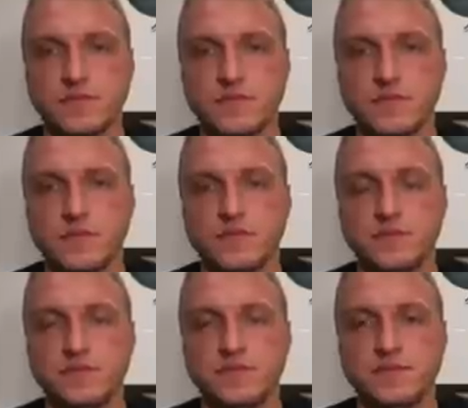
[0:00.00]

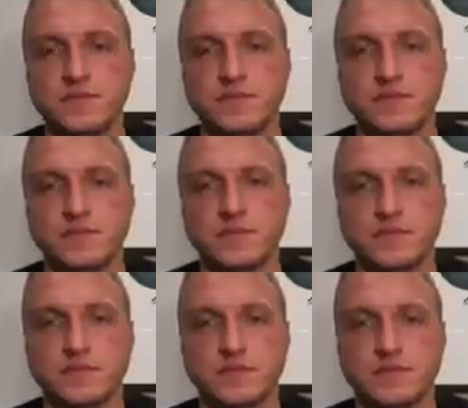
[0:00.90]

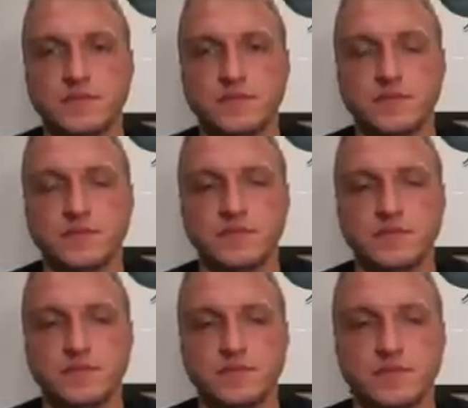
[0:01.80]

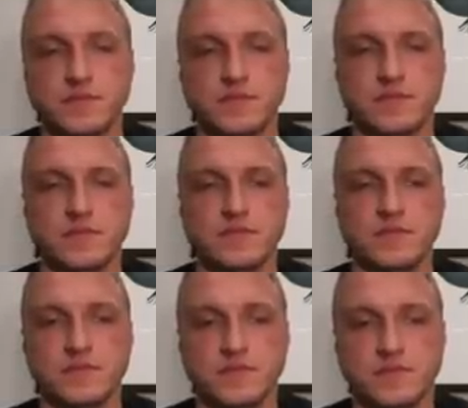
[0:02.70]

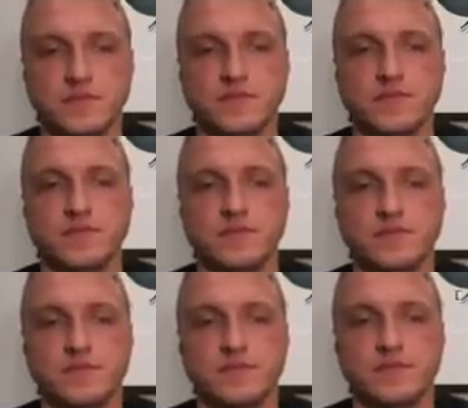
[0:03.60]

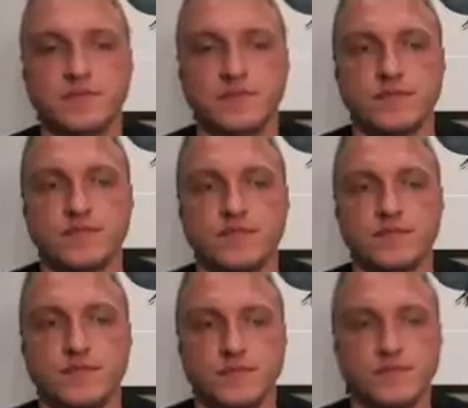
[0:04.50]

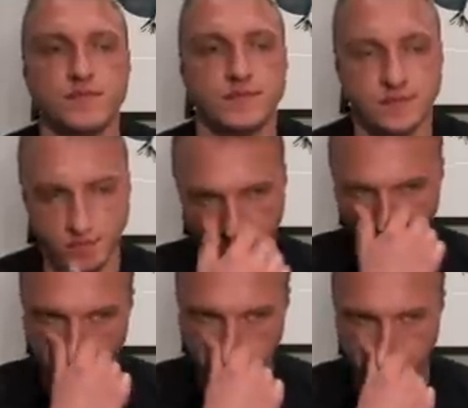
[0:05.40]
The person shown says nothing.